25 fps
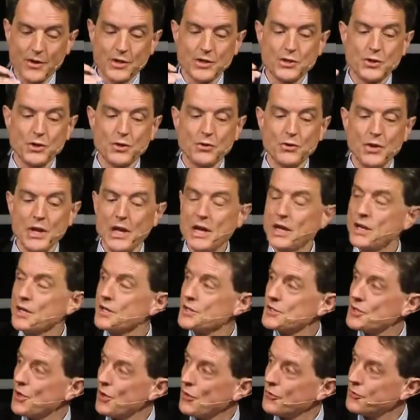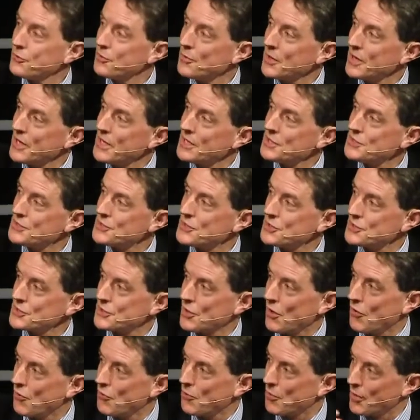this uniqueness ultimately is
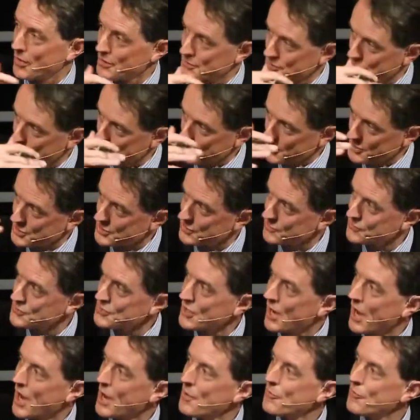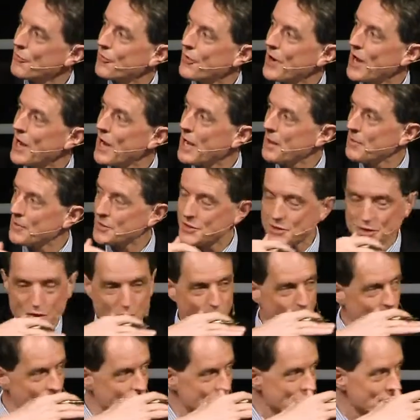dissolvable. It's a question of time frame, it's a
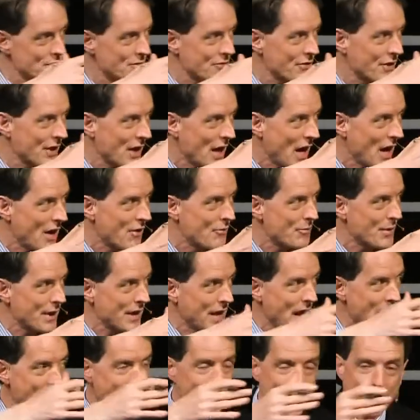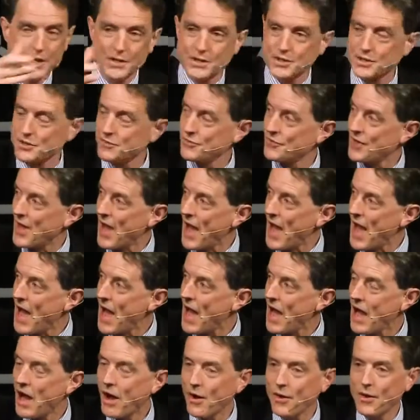question of the kind of mechanics of the
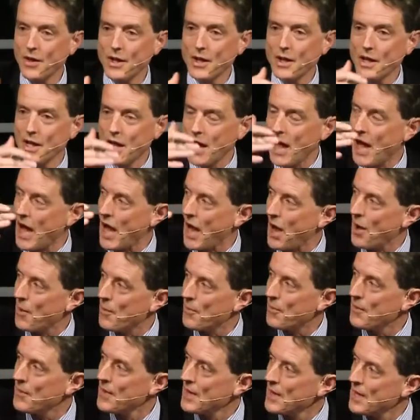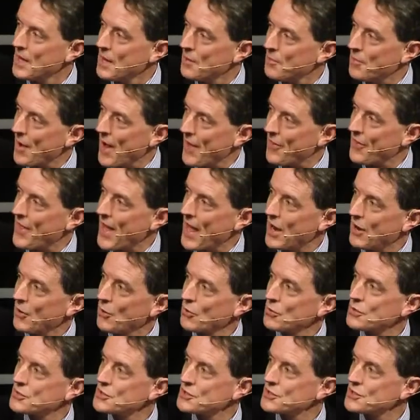how. But that
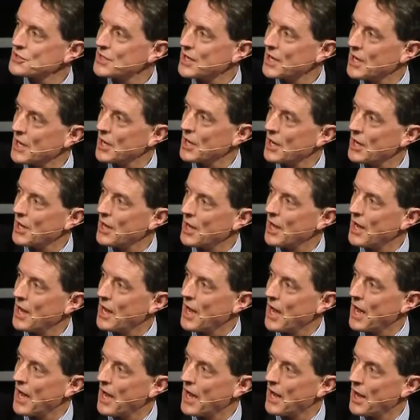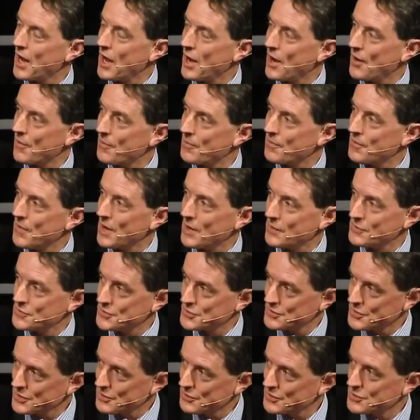looks a
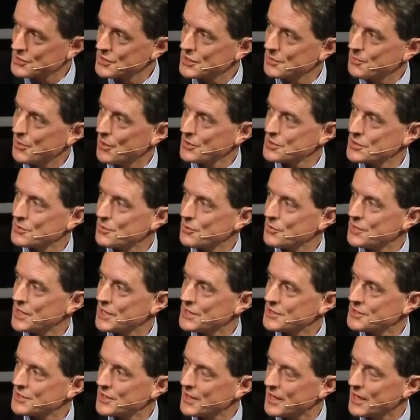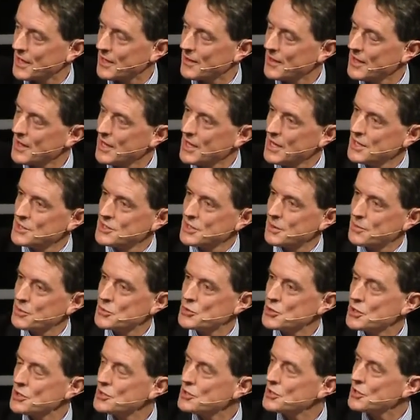seriously possible destiny. So,
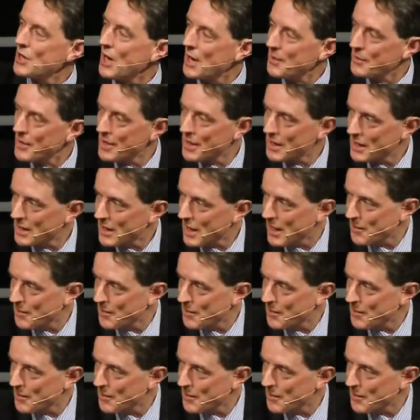Patrycja, I'm going